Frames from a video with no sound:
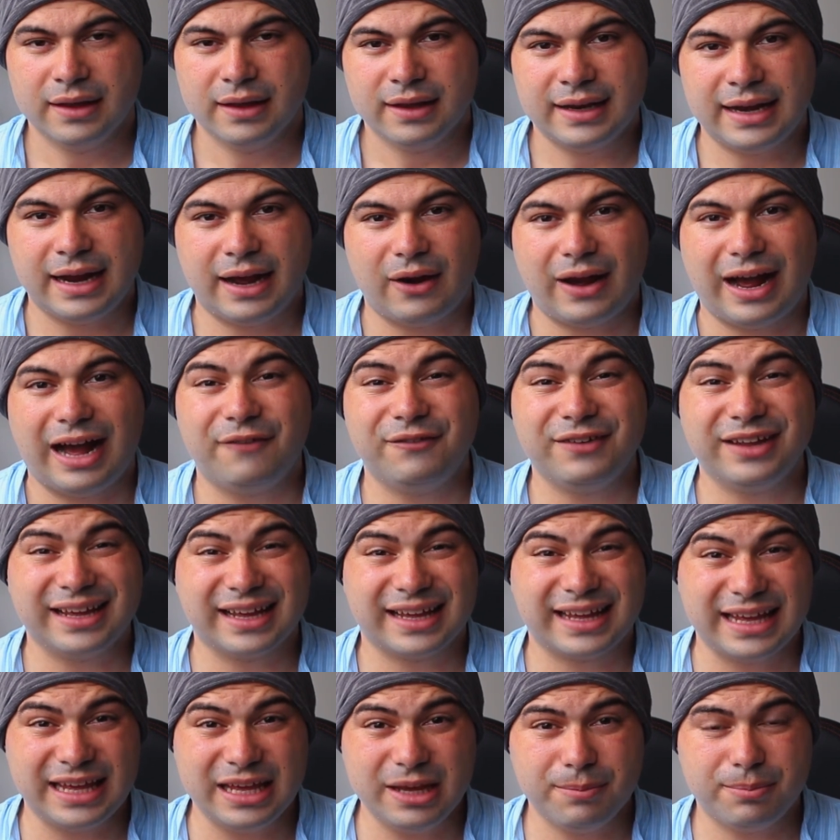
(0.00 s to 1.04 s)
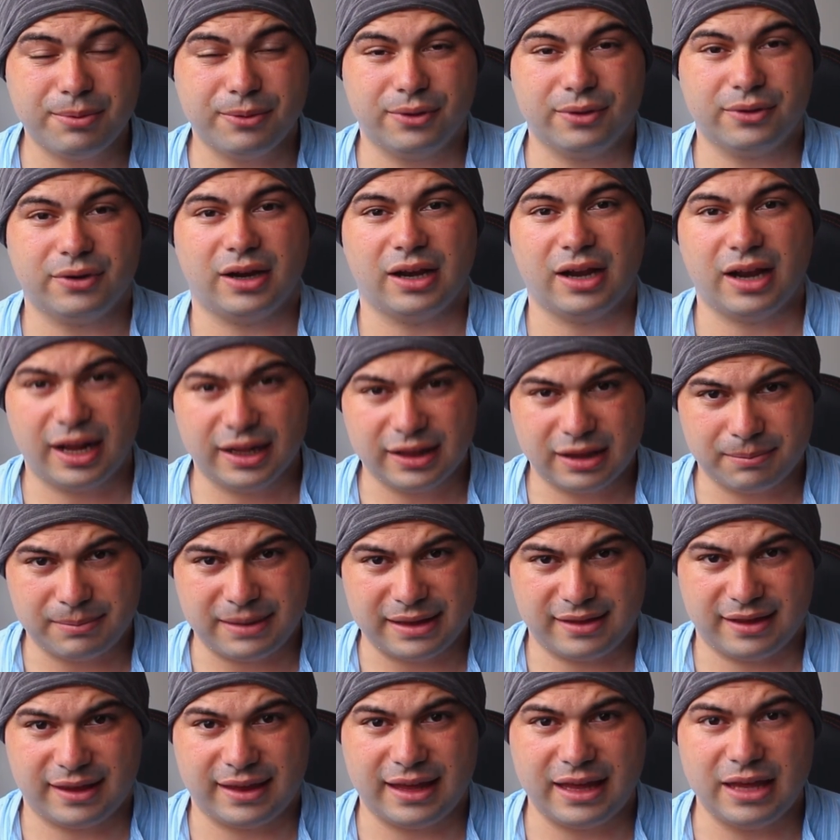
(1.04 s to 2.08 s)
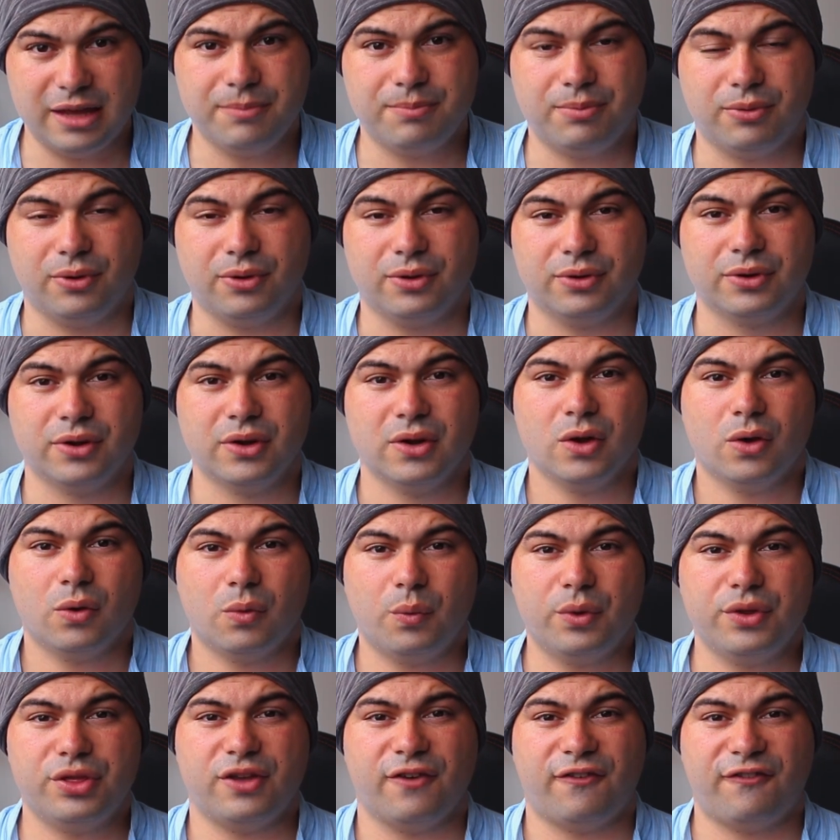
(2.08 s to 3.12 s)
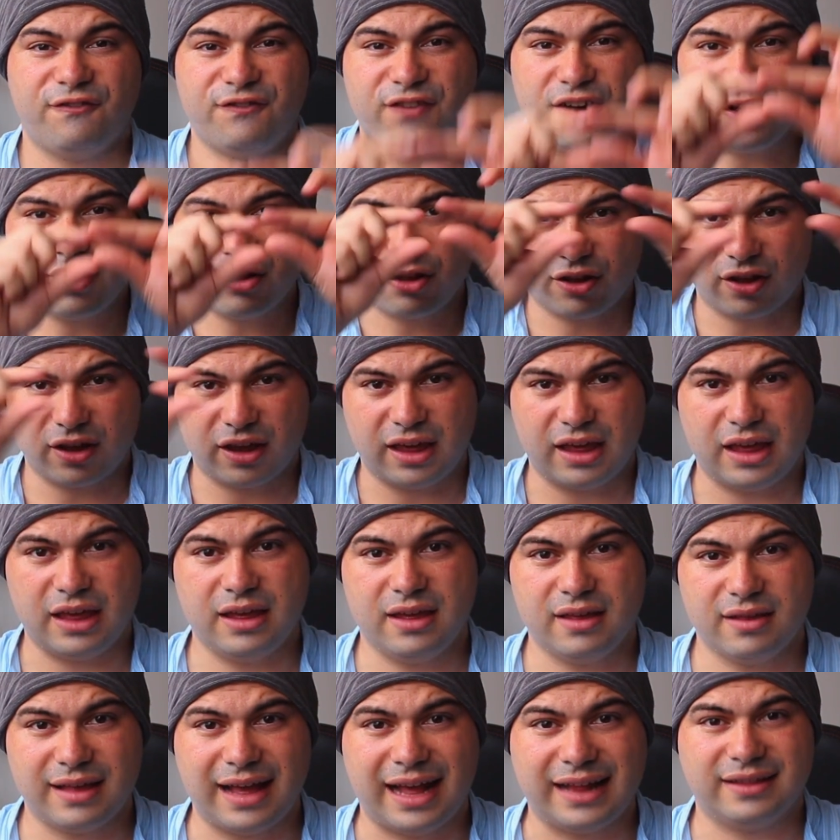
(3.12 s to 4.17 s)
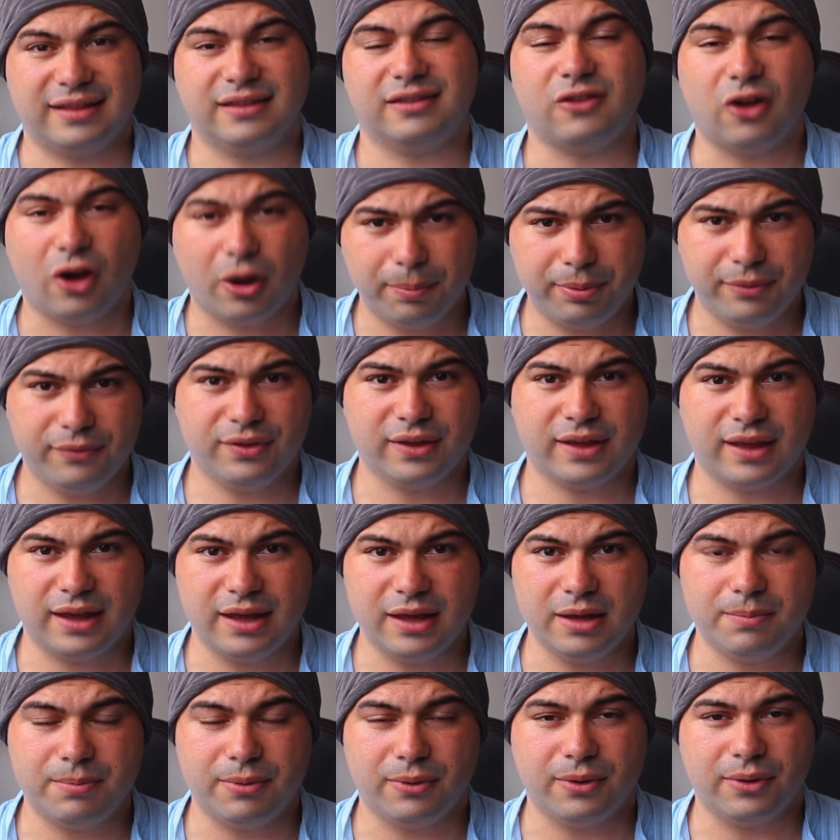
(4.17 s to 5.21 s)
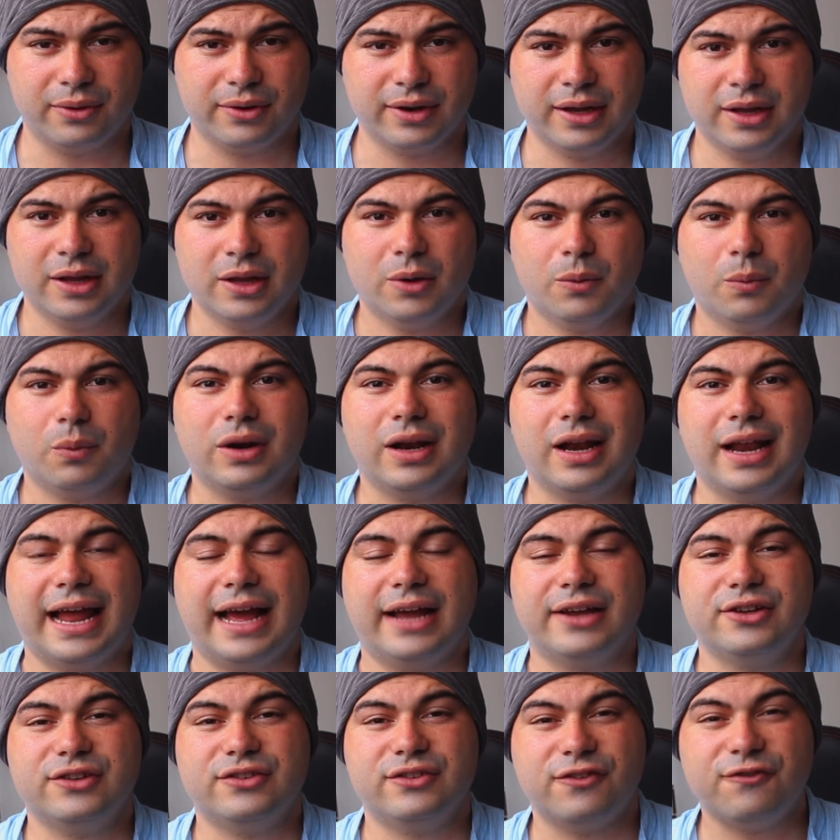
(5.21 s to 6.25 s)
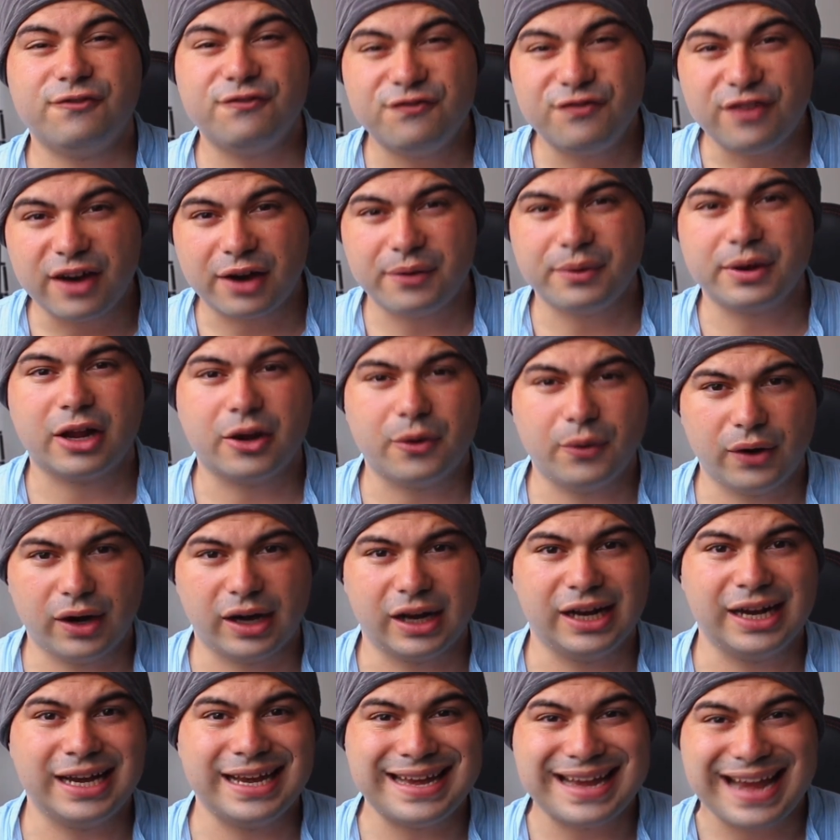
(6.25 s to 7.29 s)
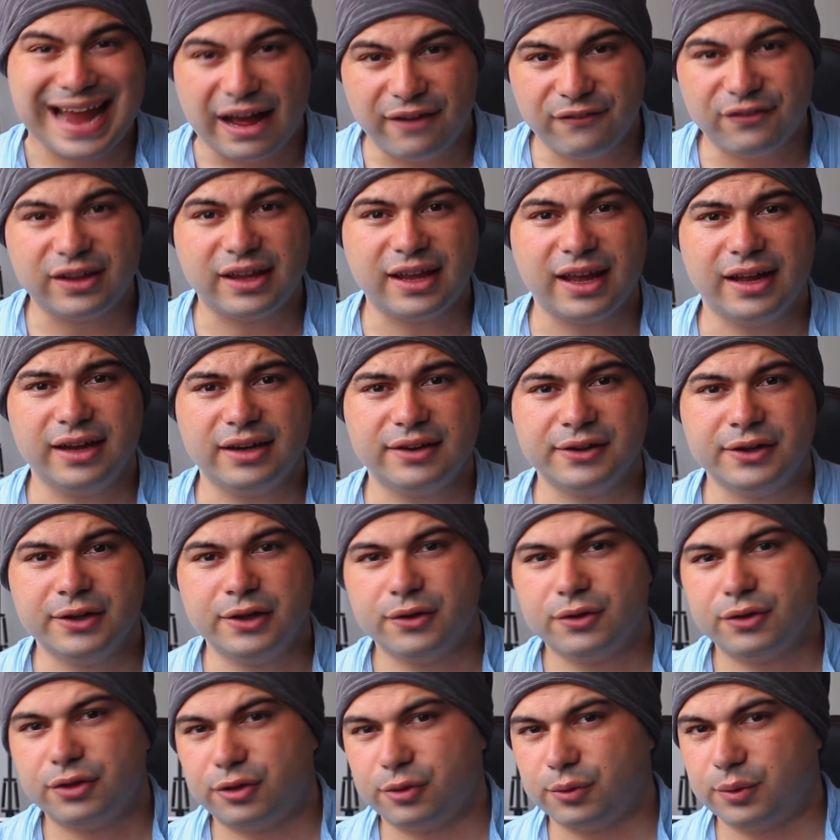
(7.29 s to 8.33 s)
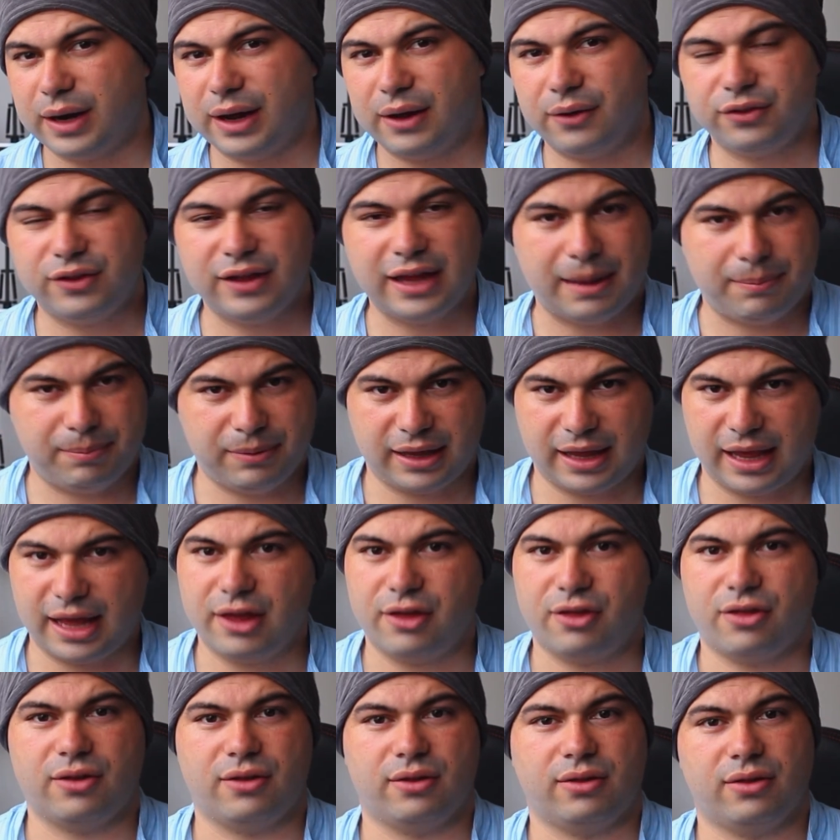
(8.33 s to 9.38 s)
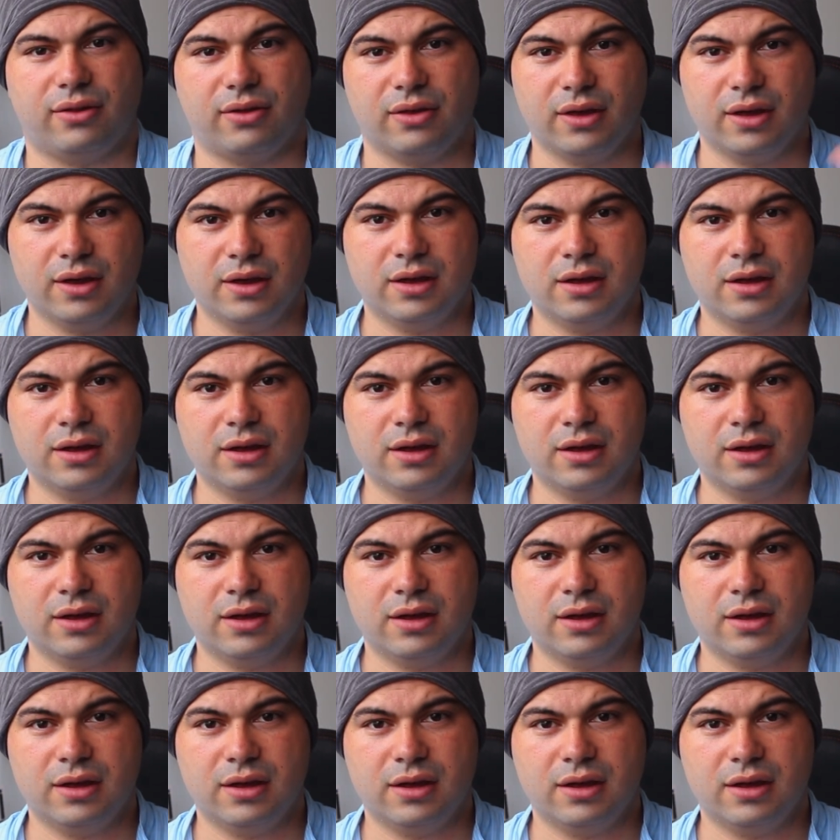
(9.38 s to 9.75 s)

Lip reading: Now, having a keyboard like the Magic Keyboard with your function keys at the top of the keyboard will allow you to very quickly navigate throughout the applications.